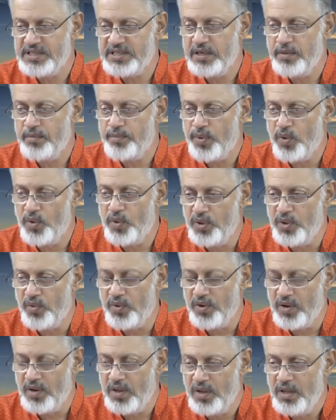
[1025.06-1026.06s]
person
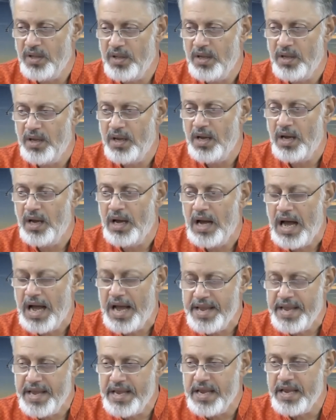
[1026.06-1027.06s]
pronoun,
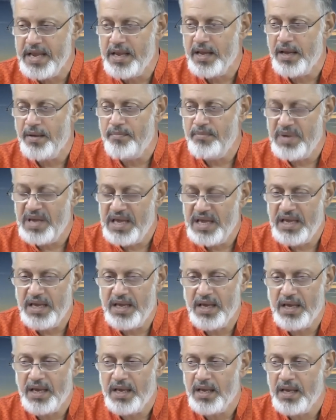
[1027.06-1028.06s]
I,
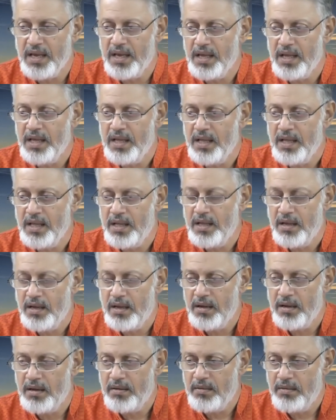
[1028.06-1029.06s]
me,
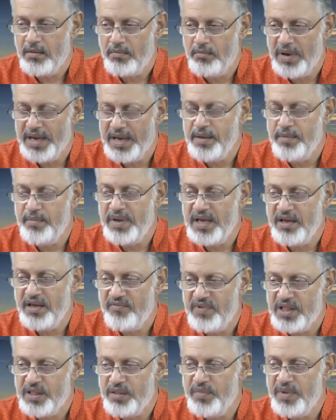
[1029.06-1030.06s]
by me,
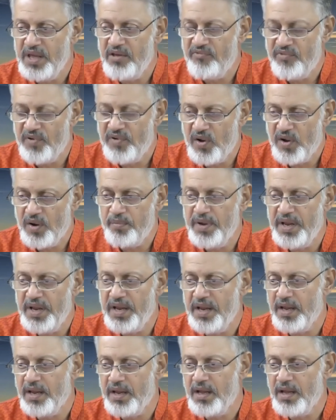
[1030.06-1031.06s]
with me, for
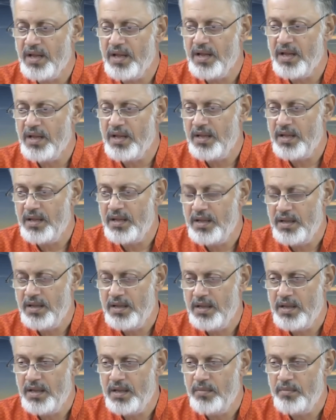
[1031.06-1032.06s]
me,
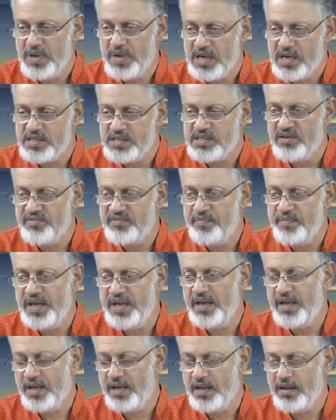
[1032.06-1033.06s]
because of
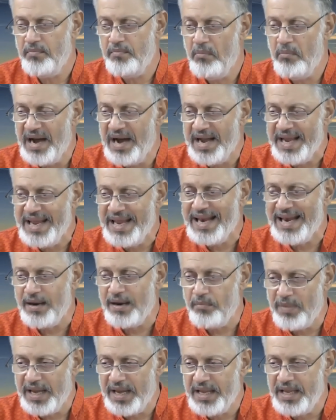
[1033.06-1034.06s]
me,
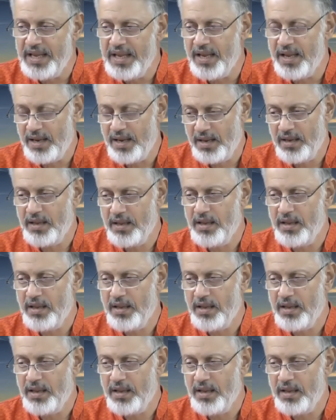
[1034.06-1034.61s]
mine, my,